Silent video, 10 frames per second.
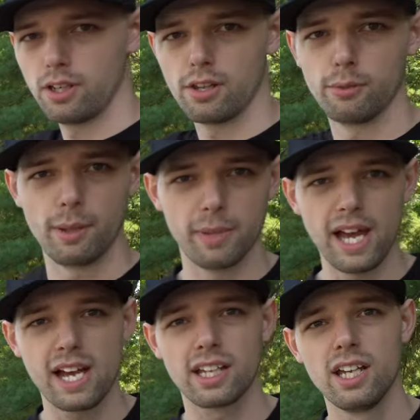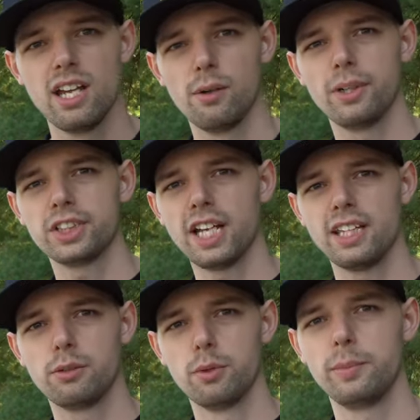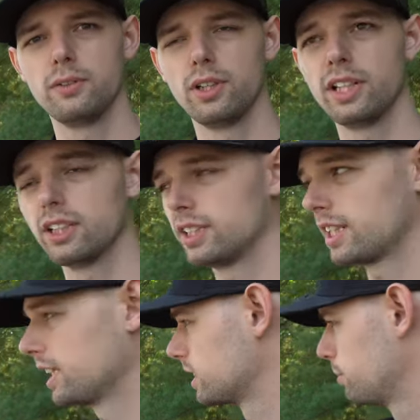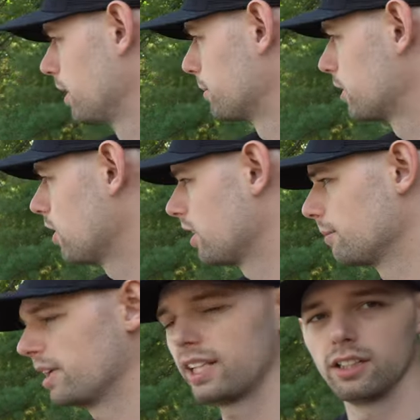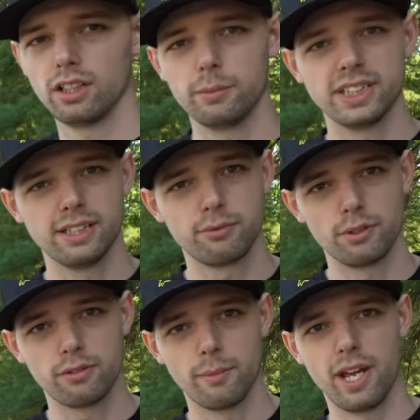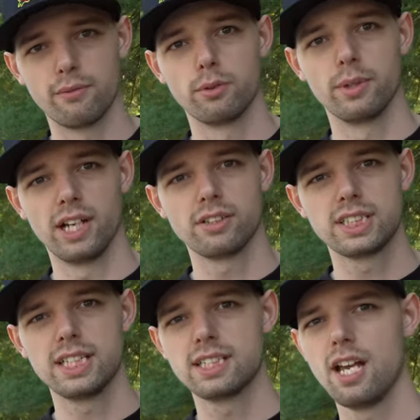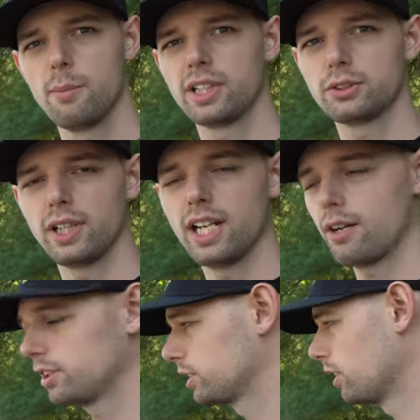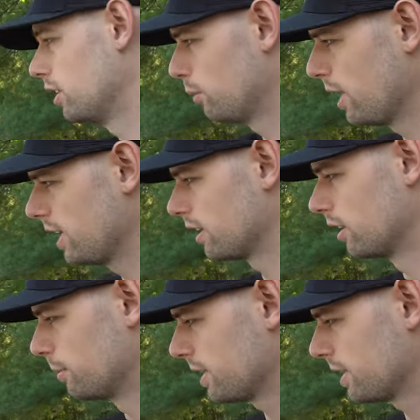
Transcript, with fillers: all the way back which I think will be really good to kind of split up the car and make it a little bit different from everyone else's because right now it's just all white and all